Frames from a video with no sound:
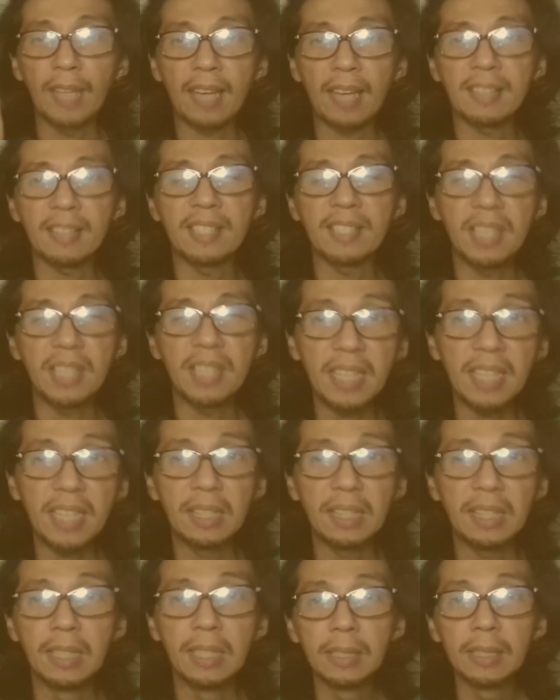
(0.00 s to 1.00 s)
Eren's
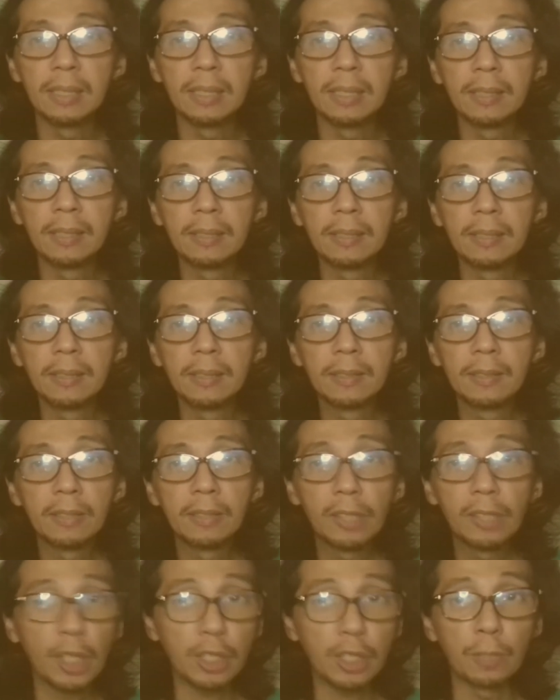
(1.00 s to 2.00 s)
lead
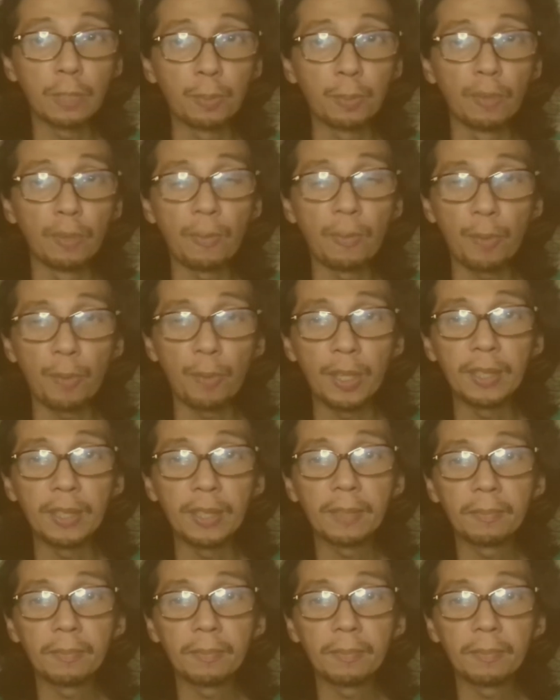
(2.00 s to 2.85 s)
just to prove a point.